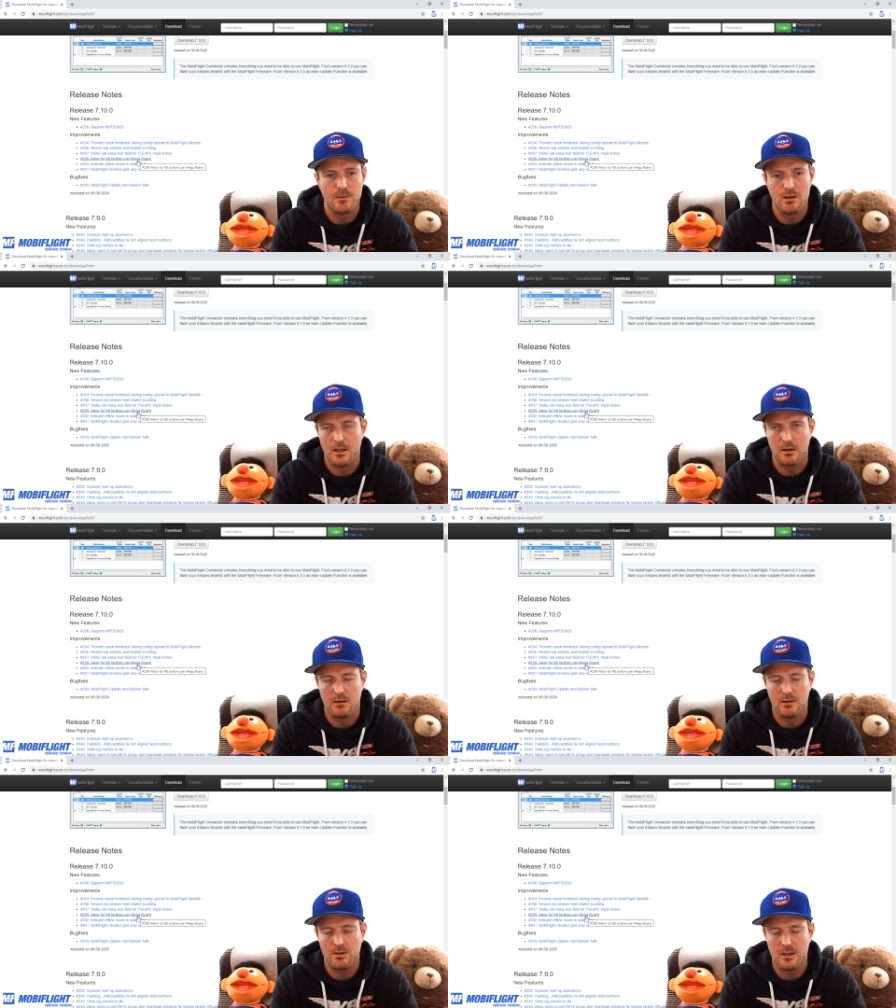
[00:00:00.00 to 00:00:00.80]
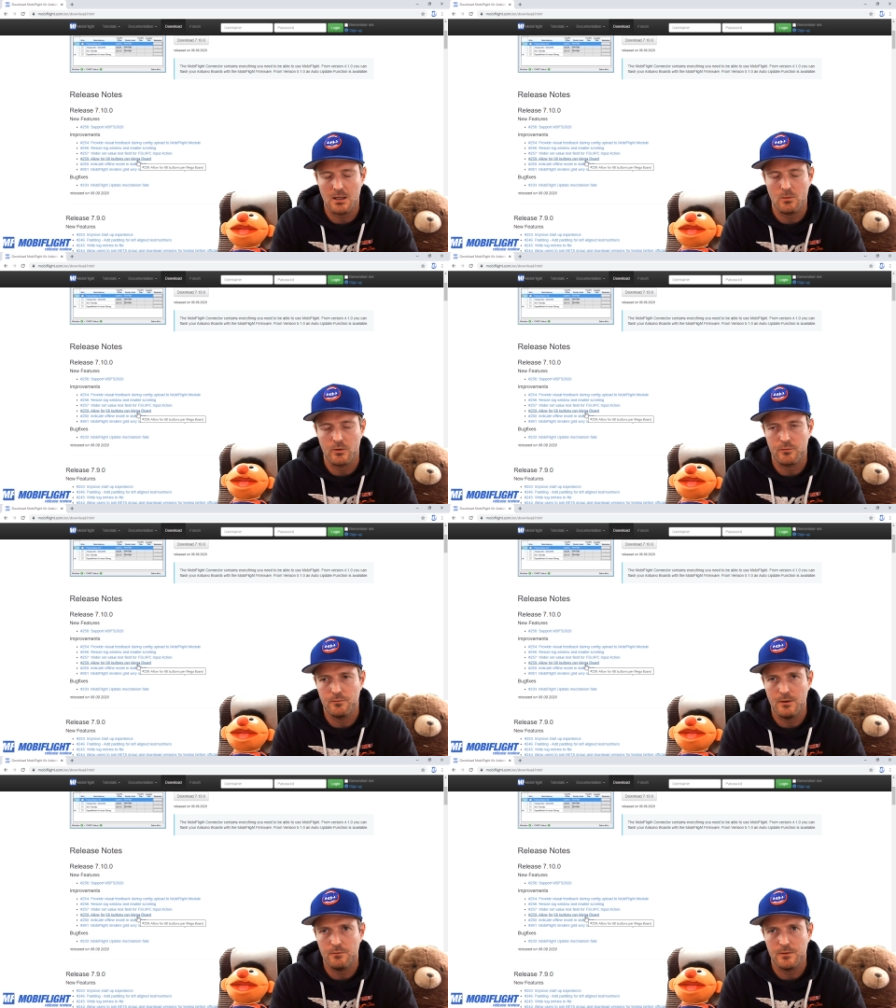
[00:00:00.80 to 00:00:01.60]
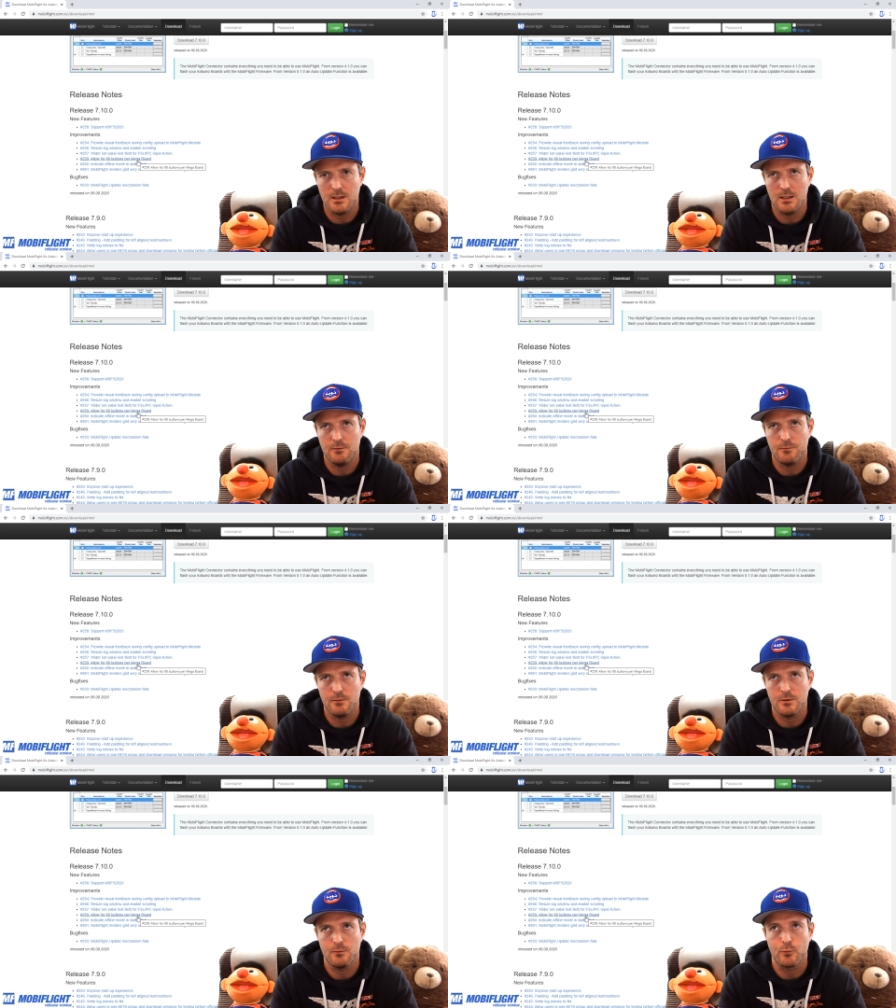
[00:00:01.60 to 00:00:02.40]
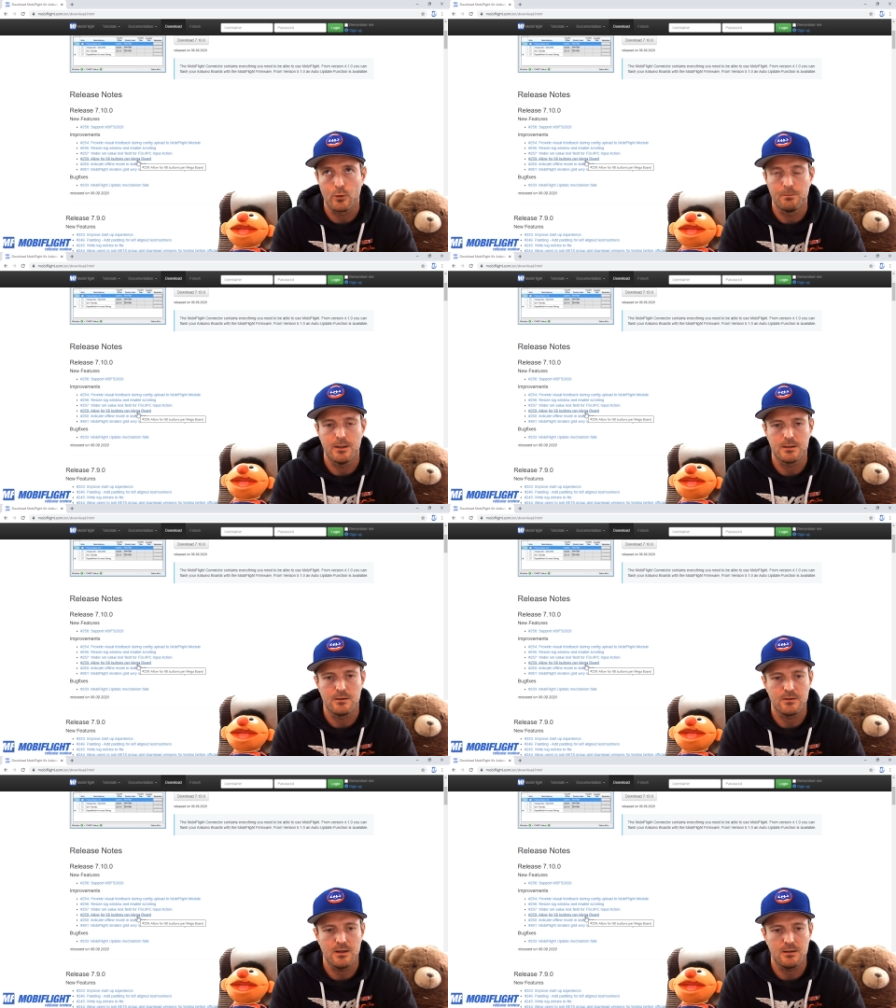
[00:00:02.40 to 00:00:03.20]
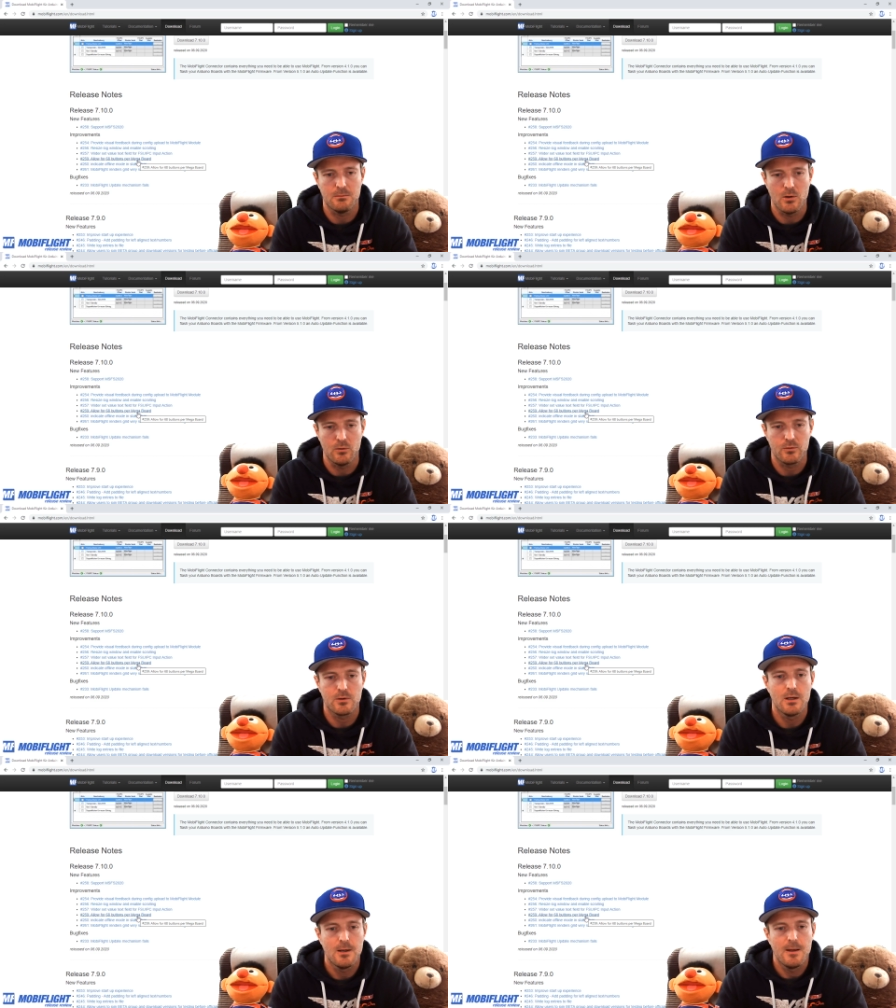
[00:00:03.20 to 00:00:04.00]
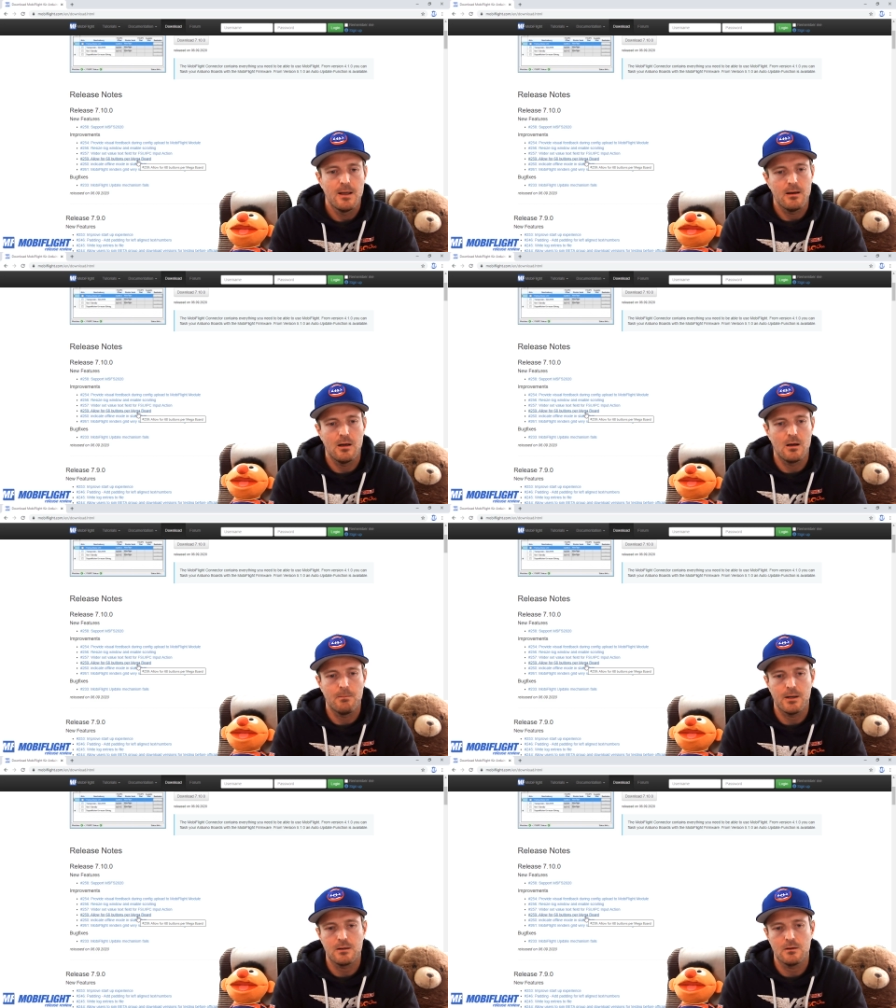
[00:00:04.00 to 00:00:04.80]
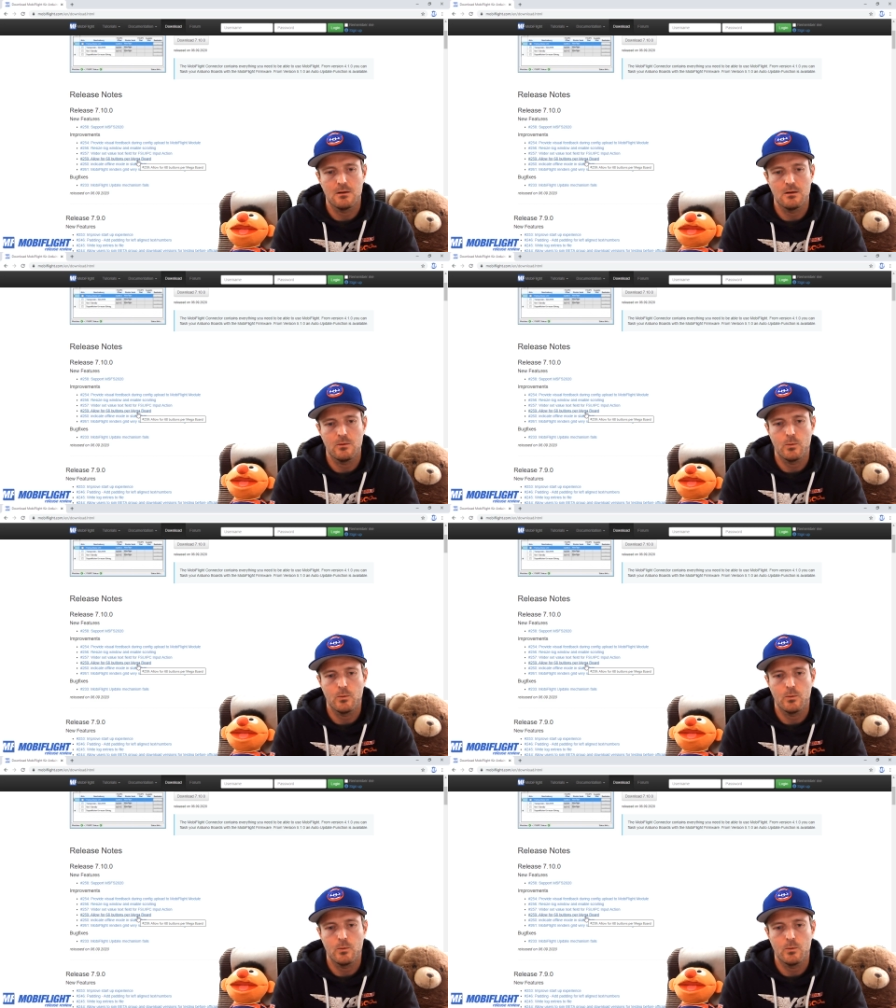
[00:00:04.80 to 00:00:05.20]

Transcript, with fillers: like uh, I think it was 50, 54 buttons at the most. Uh, but uh,